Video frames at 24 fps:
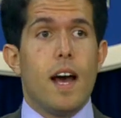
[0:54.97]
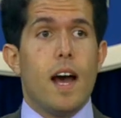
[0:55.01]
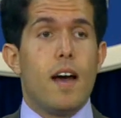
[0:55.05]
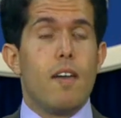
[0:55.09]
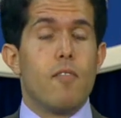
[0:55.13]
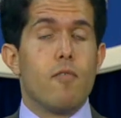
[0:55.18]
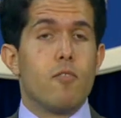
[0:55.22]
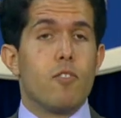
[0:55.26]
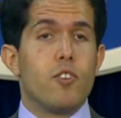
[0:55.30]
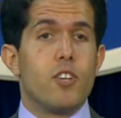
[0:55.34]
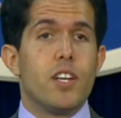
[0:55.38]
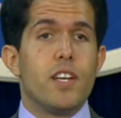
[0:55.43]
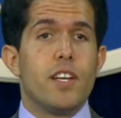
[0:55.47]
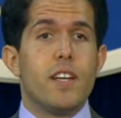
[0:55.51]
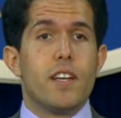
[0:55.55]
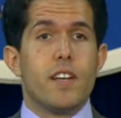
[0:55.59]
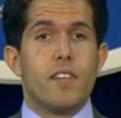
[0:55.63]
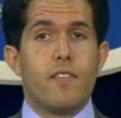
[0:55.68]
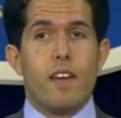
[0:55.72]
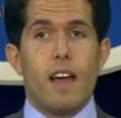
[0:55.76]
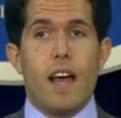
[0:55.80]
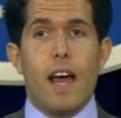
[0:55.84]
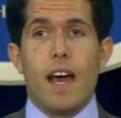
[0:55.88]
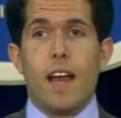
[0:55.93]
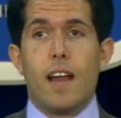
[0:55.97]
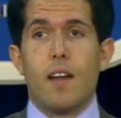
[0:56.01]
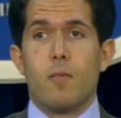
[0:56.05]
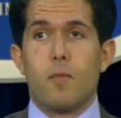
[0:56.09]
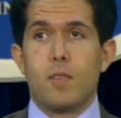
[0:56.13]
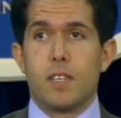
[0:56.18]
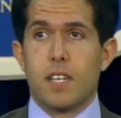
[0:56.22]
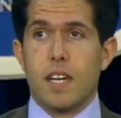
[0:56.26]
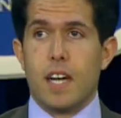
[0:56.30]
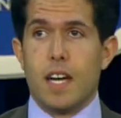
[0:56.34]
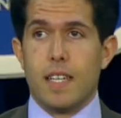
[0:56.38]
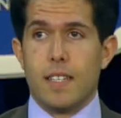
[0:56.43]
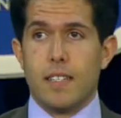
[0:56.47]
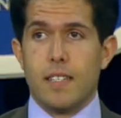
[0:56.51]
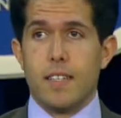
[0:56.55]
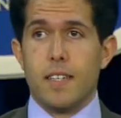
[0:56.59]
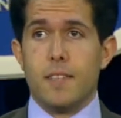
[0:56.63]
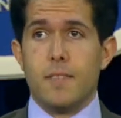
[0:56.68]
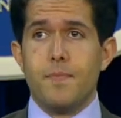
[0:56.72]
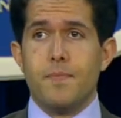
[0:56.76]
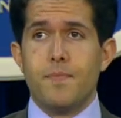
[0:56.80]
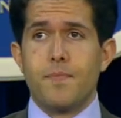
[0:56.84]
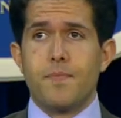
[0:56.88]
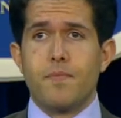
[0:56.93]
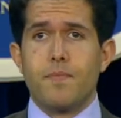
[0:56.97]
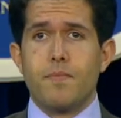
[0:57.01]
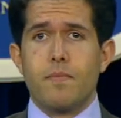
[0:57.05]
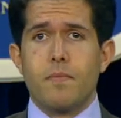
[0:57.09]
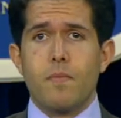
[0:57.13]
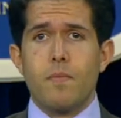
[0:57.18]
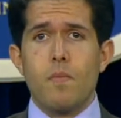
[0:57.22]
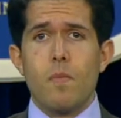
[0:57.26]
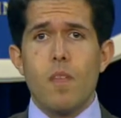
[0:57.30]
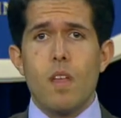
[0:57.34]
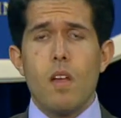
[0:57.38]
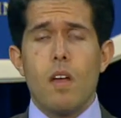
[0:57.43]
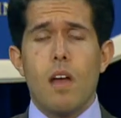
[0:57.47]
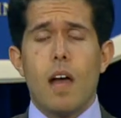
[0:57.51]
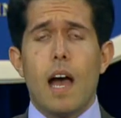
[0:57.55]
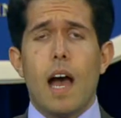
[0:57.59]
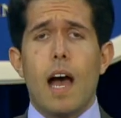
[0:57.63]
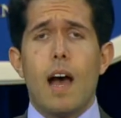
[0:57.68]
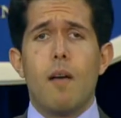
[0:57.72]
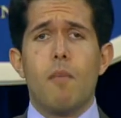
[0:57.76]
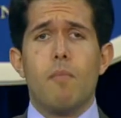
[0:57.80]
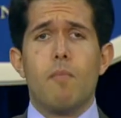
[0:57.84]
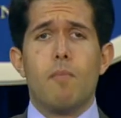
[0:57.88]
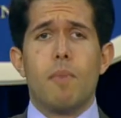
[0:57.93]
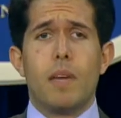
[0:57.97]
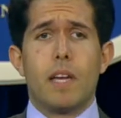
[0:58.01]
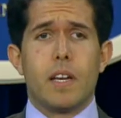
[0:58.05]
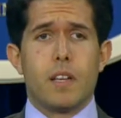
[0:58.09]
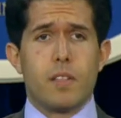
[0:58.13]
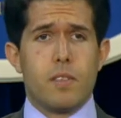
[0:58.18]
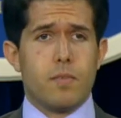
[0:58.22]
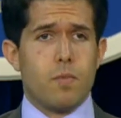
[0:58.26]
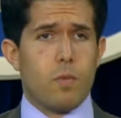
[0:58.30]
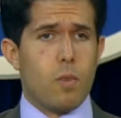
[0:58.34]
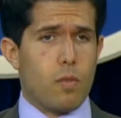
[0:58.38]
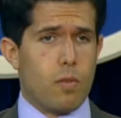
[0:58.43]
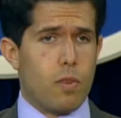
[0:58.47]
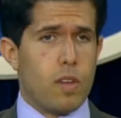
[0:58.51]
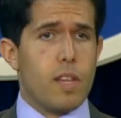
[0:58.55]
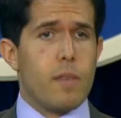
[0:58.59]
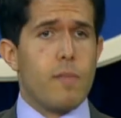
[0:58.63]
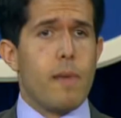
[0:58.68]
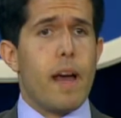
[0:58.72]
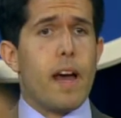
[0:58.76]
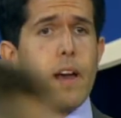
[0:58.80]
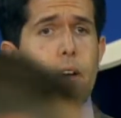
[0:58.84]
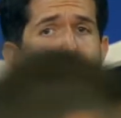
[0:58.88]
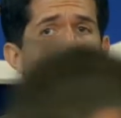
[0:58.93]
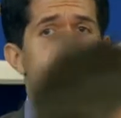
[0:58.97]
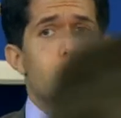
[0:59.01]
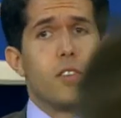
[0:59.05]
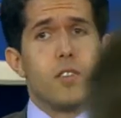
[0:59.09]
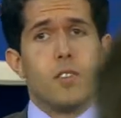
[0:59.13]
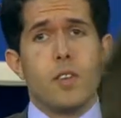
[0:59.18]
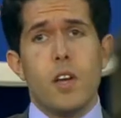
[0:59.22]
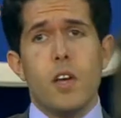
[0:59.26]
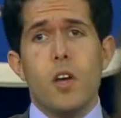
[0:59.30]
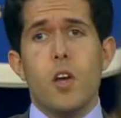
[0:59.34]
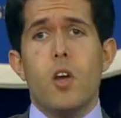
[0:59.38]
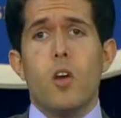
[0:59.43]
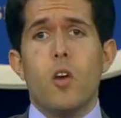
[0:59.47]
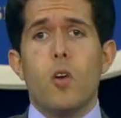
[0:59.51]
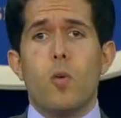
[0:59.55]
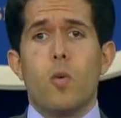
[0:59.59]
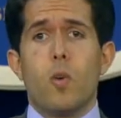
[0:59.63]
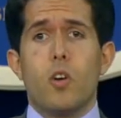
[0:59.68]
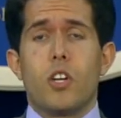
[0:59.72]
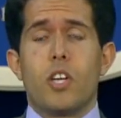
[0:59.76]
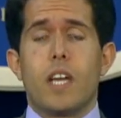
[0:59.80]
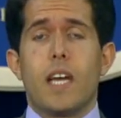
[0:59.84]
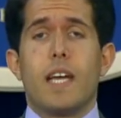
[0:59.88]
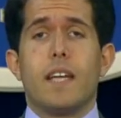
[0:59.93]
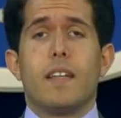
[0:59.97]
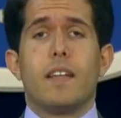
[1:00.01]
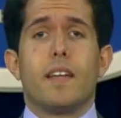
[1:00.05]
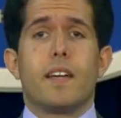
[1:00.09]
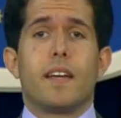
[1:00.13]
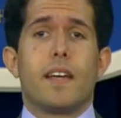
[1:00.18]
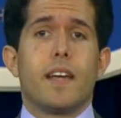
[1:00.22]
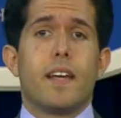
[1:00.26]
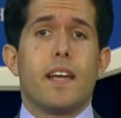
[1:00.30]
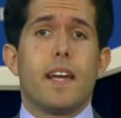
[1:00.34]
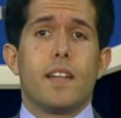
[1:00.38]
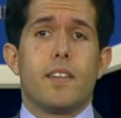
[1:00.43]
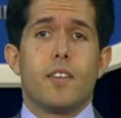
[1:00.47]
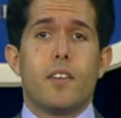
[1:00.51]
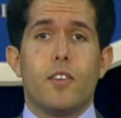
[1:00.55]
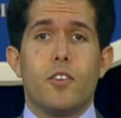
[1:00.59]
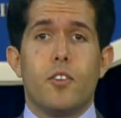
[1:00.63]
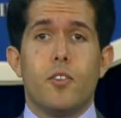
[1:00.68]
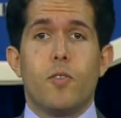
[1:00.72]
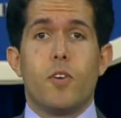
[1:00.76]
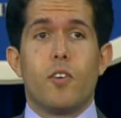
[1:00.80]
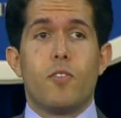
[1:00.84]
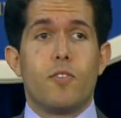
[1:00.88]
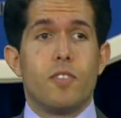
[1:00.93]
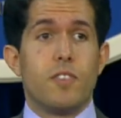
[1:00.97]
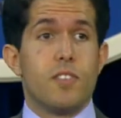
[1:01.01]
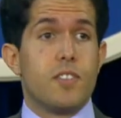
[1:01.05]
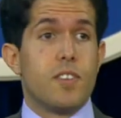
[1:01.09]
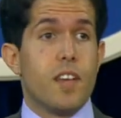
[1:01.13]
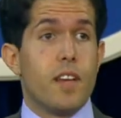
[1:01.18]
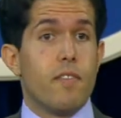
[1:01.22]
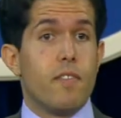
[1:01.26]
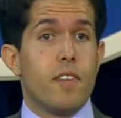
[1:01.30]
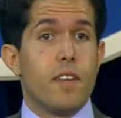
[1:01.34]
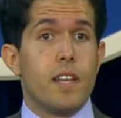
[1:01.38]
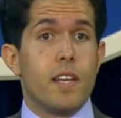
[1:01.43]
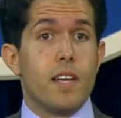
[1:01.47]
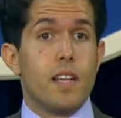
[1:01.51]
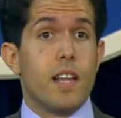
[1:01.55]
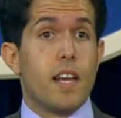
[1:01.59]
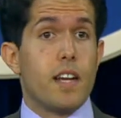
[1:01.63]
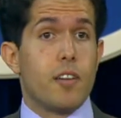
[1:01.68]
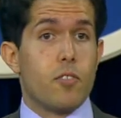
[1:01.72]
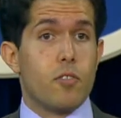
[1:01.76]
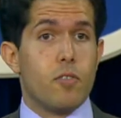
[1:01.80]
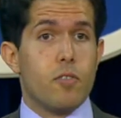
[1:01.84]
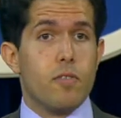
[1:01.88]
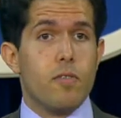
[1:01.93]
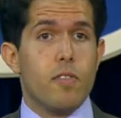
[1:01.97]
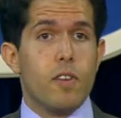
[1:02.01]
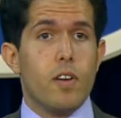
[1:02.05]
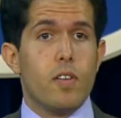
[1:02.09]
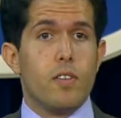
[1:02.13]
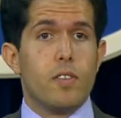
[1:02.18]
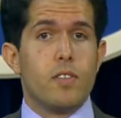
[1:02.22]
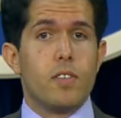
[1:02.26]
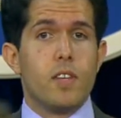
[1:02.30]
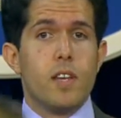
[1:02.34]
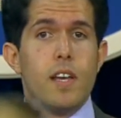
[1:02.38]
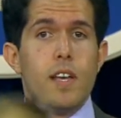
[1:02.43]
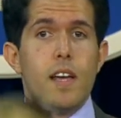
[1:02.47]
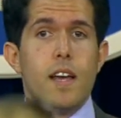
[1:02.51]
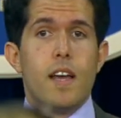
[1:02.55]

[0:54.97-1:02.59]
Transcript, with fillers: Virginia, Nevada, Wisconsin, because what really matters is which candidate can get to 270 electoral votes.